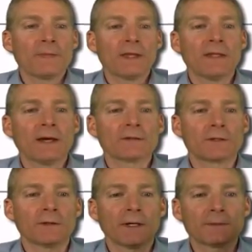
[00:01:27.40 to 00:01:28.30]
and now it's
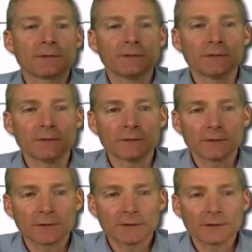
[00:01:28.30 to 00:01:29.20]
going up to,
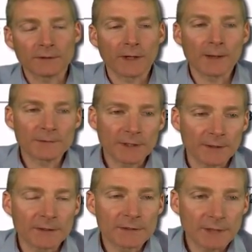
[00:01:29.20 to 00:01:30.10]
or I'm
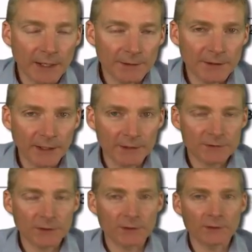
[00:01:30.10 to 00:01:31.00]
sorry, this is LDL,
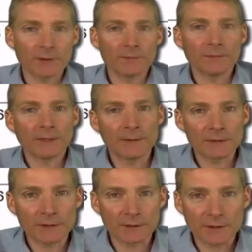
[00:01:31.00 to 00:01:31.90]
so it maybe
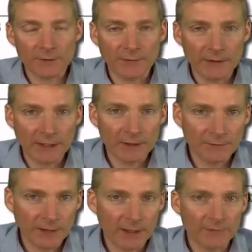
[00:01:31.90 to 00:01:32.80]
starts off at
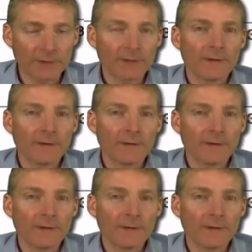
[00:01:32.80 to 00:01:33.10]
95,